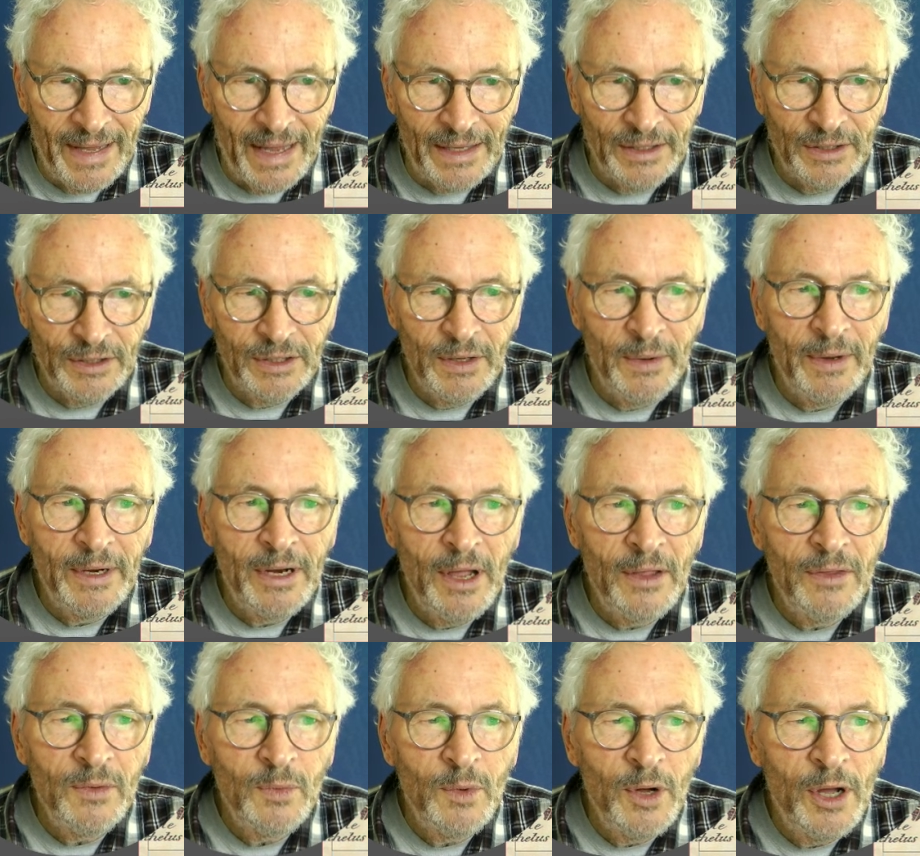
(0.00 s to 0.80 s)
So in other
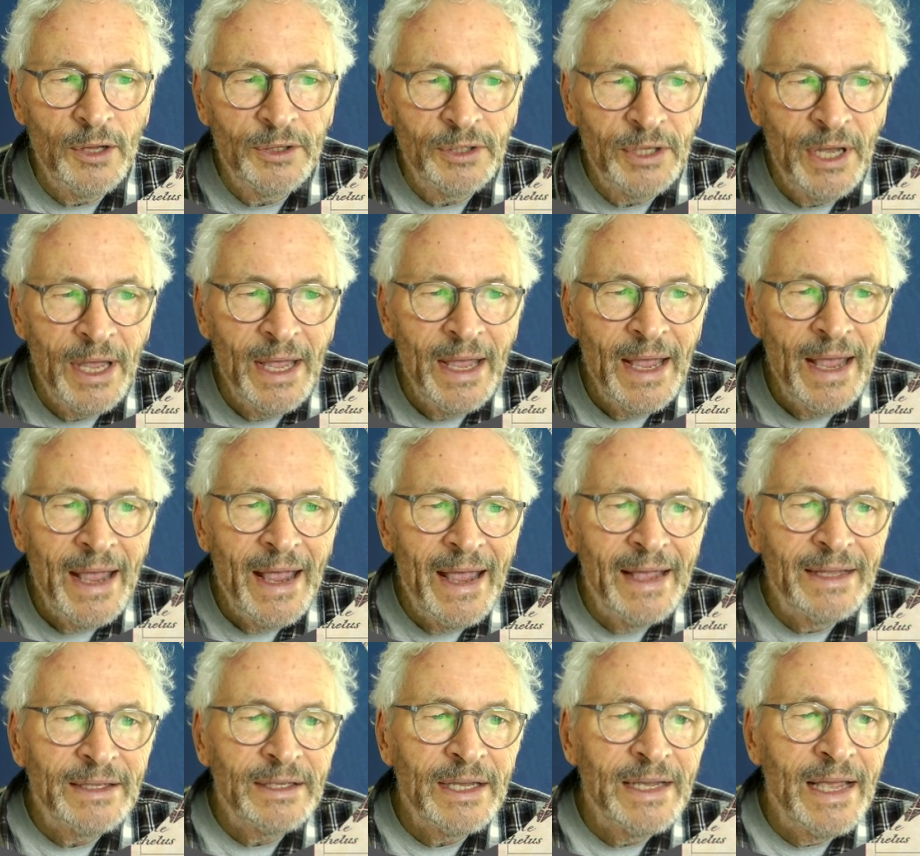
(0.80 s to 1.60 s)
words,
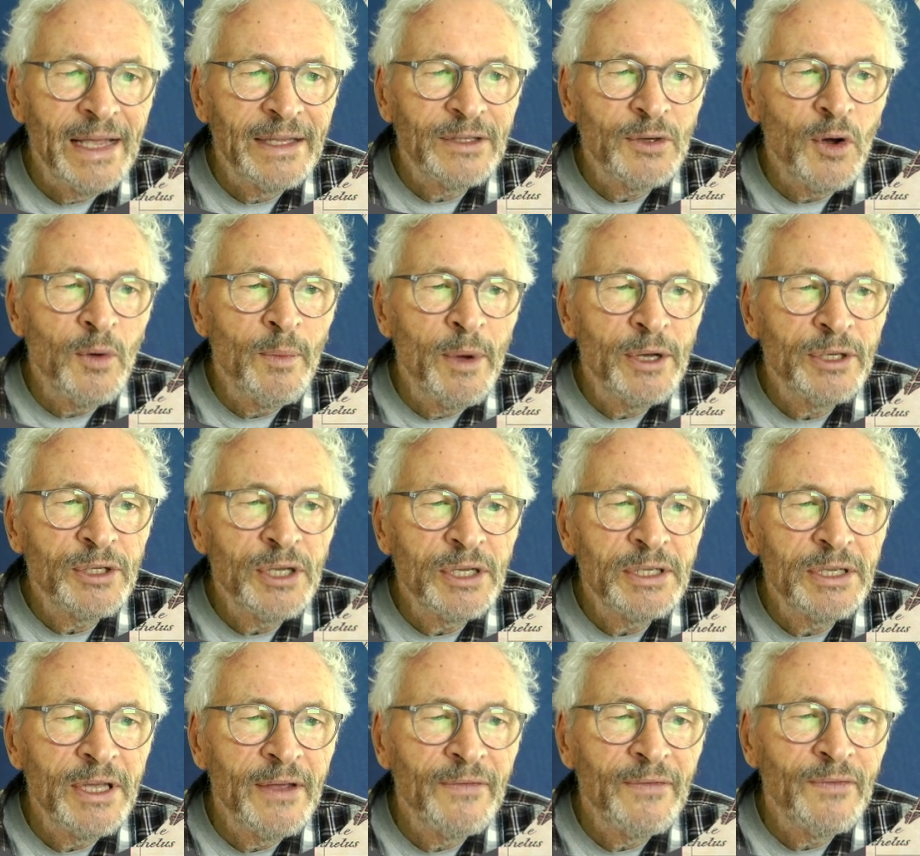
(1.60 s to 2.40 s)
it's almost as
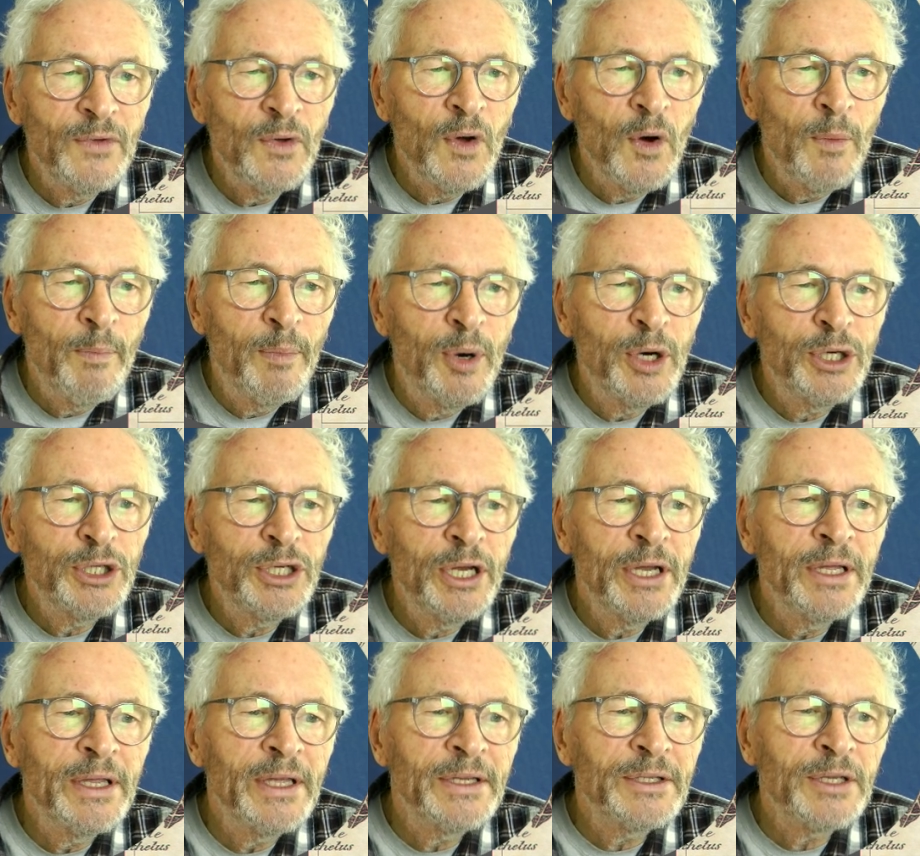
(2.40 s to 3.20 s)
if you're pushing
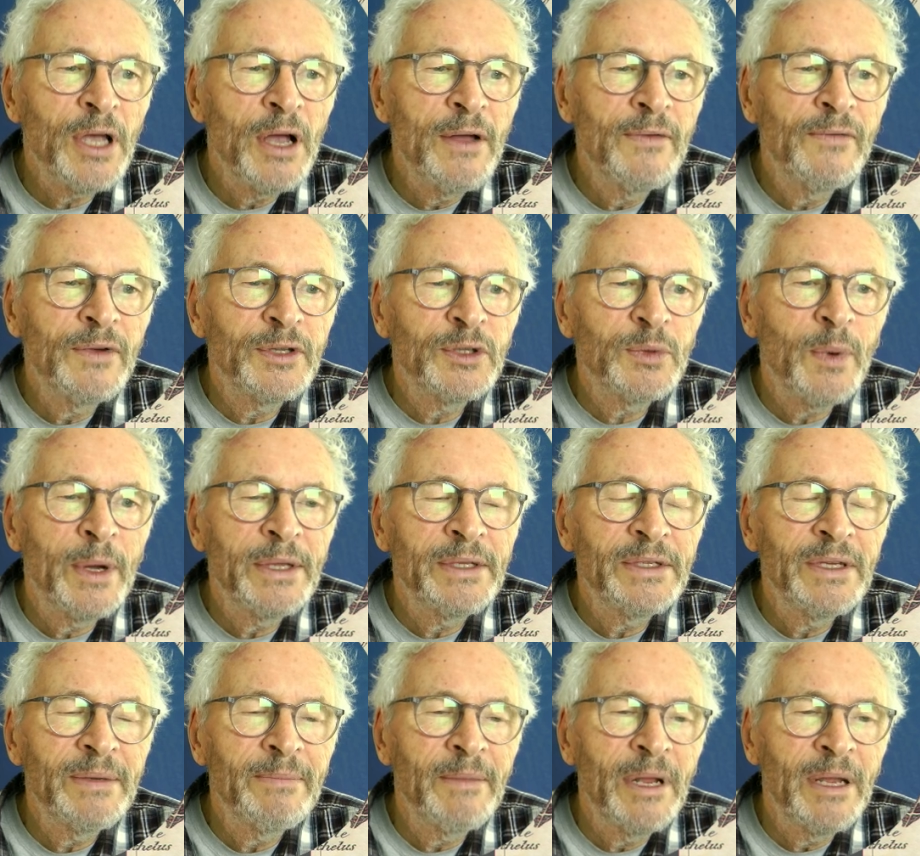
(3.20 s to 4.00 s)
this over 20
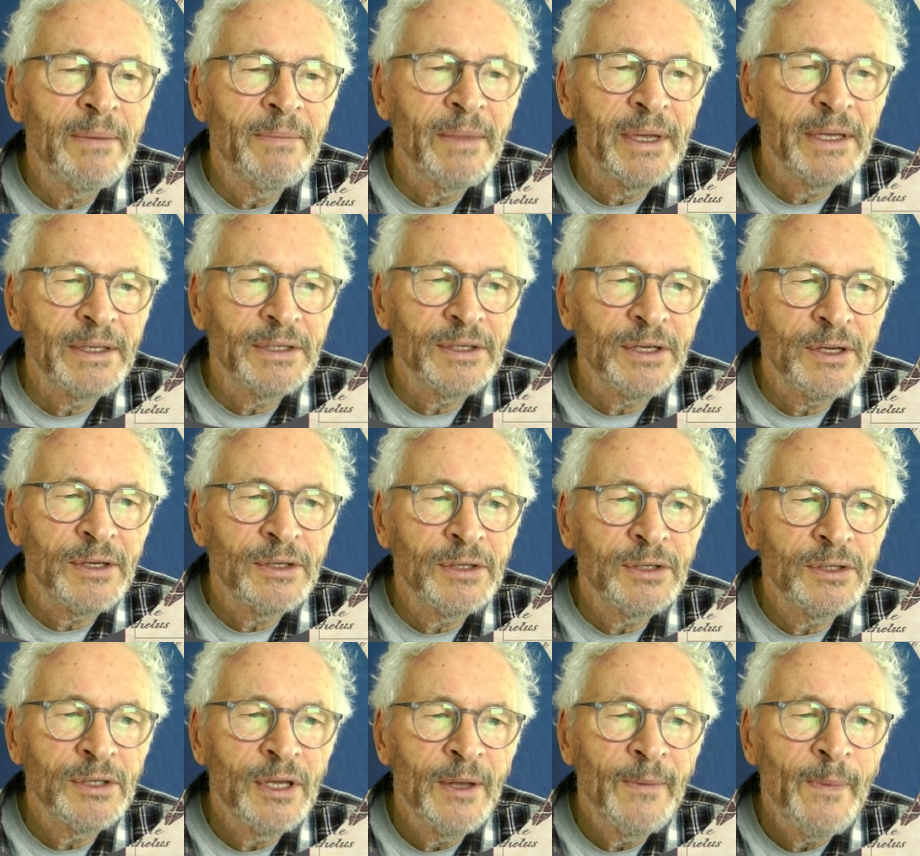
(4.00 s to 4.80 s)
millimeters
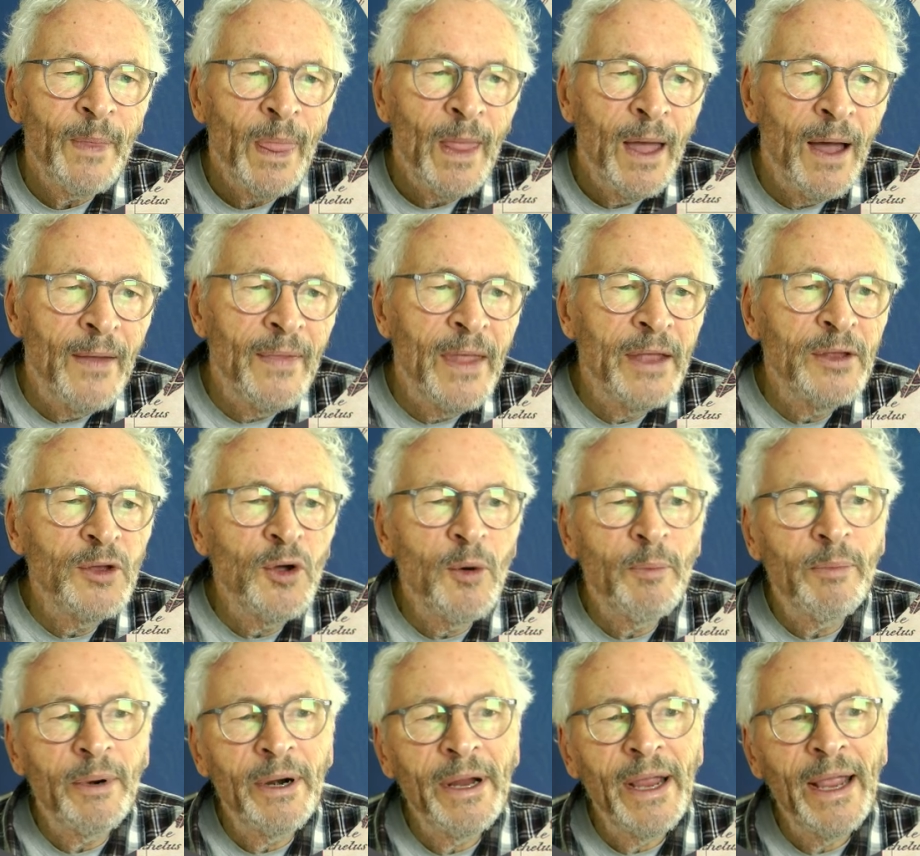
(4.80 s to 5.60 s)
and then you're
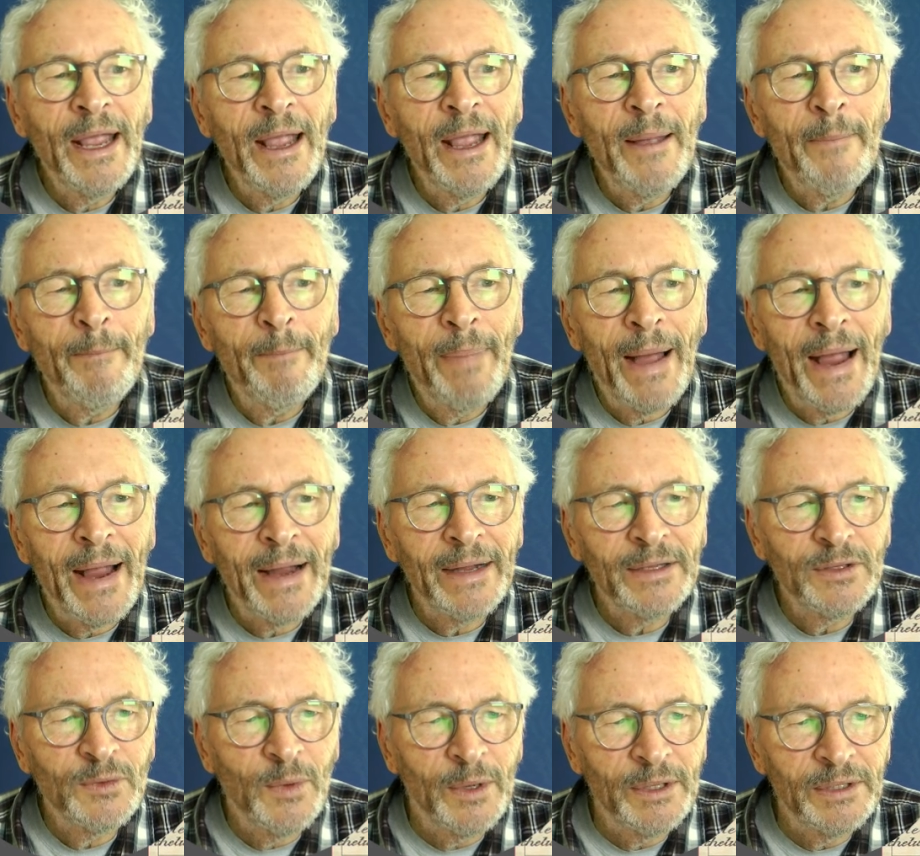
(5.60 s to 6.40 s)
bringing it back
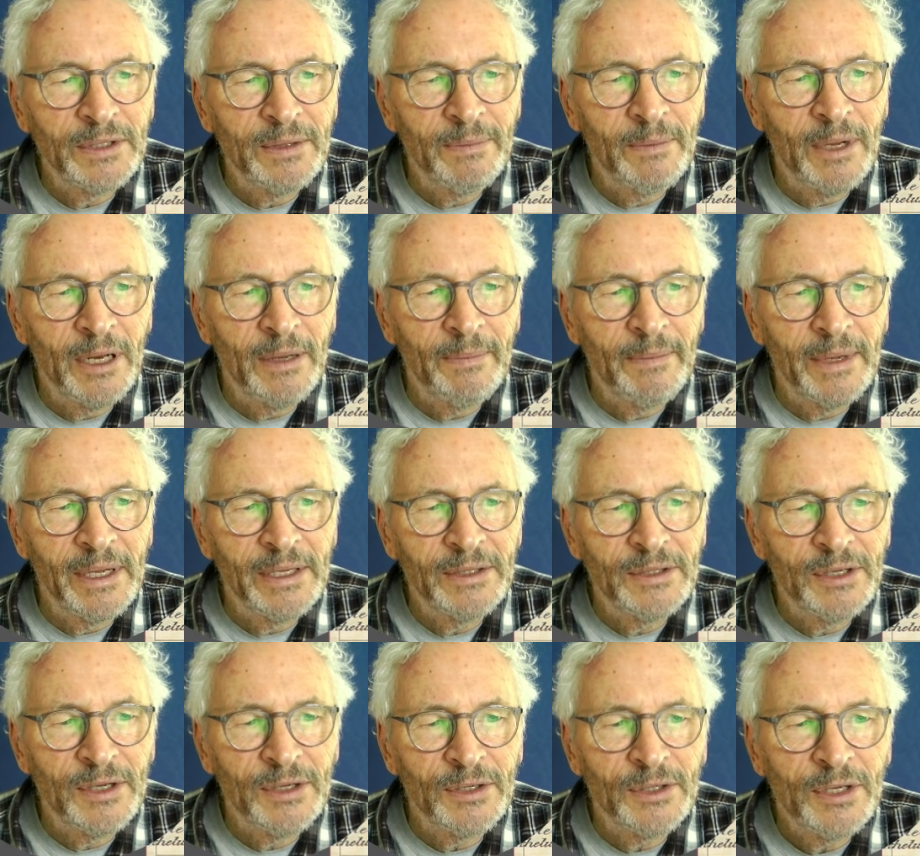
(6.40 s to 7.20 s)
20
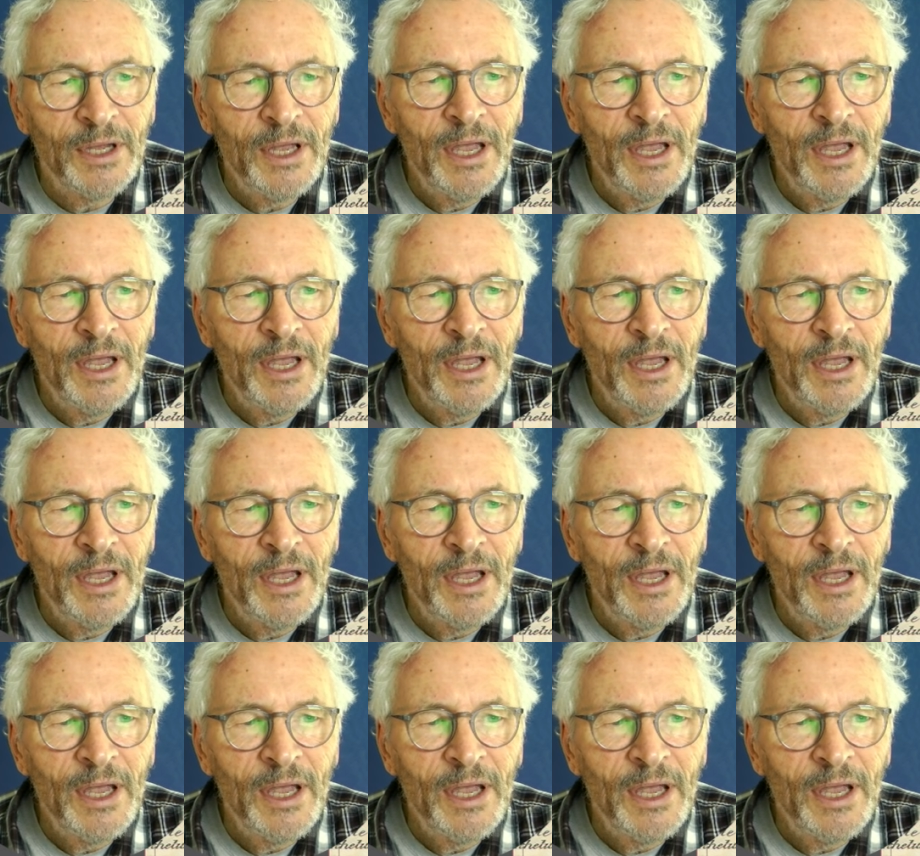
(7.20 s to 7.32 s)
millimeters.